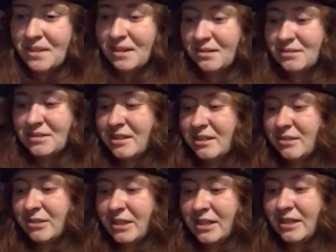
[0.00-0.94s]
I was like,
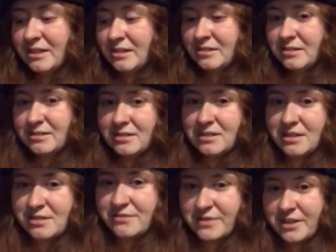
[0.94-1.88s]
okay, this
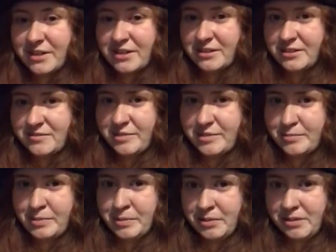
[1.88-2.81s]
feels
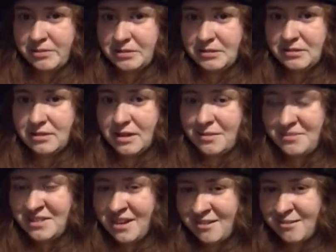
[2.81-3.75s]
biblical. I'm
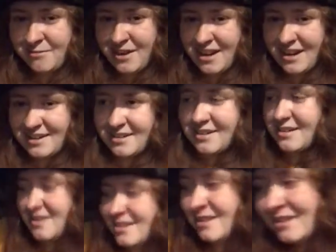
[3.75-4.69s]
terrified.
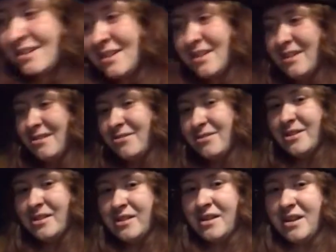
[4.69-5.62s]
You know, and
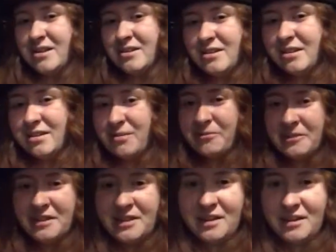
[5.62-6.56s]
then the ending,
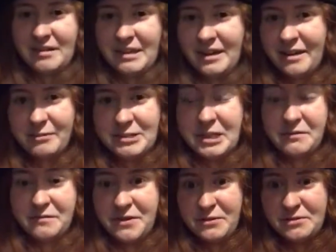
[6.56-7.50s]
I was
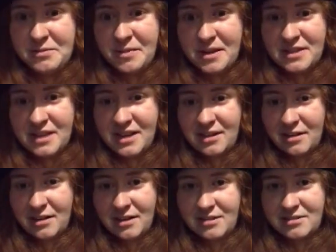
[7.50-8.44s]
confused by the
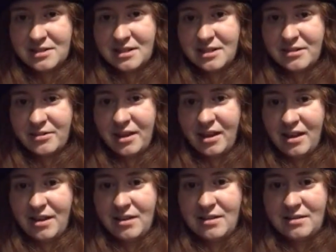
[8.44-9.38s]
ending. I was like,
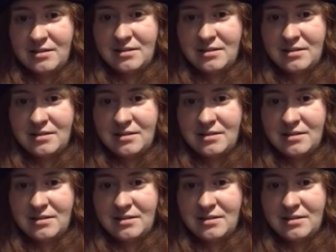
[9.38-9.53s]
okay,